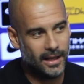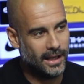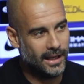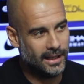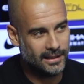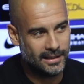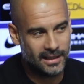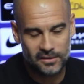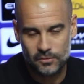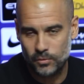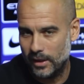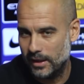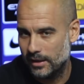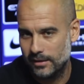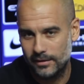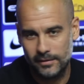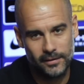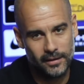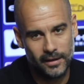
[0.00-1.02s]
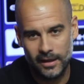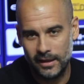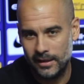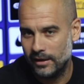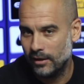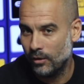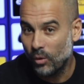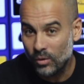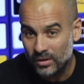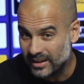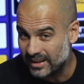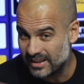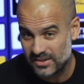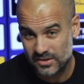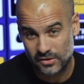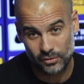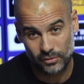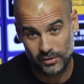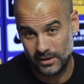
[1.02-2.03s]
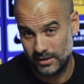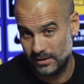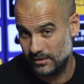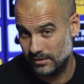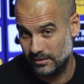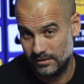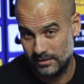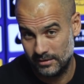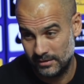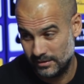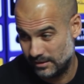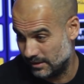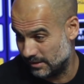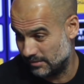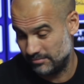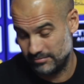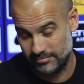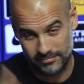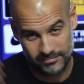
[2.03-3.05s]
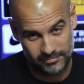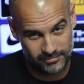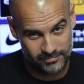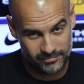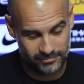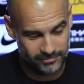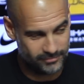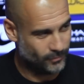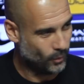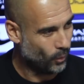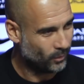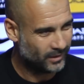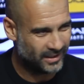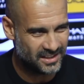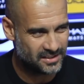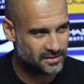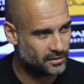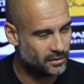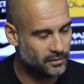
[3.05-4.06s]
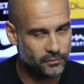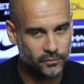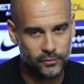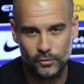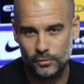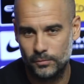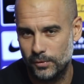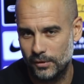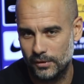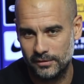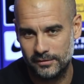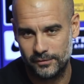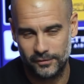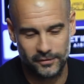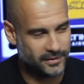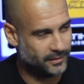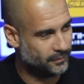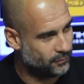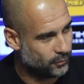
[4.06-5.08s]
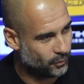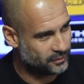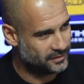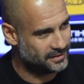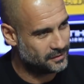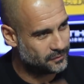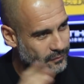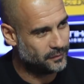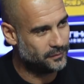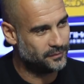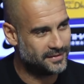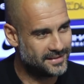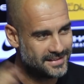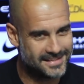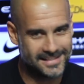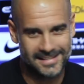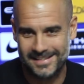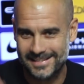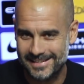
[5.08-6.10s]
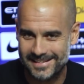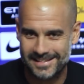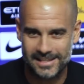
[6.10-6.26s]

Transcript: And that's why. And all the history, in football for the 40s, 50s, 60s,